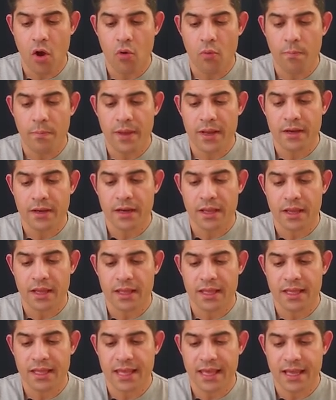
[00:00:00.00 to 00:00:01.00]
We
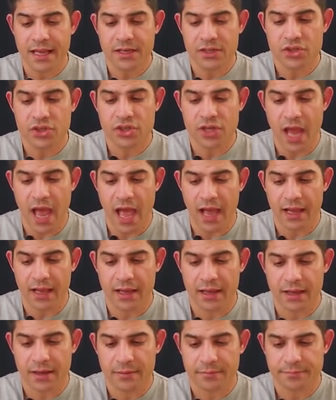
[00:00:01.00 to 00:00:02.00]
open a king
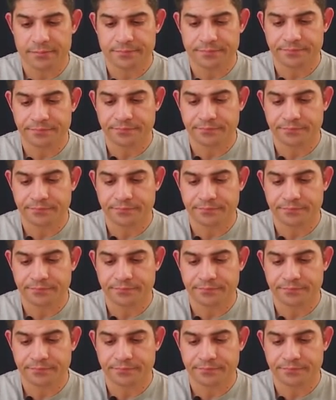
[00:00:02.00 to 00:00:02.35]
jack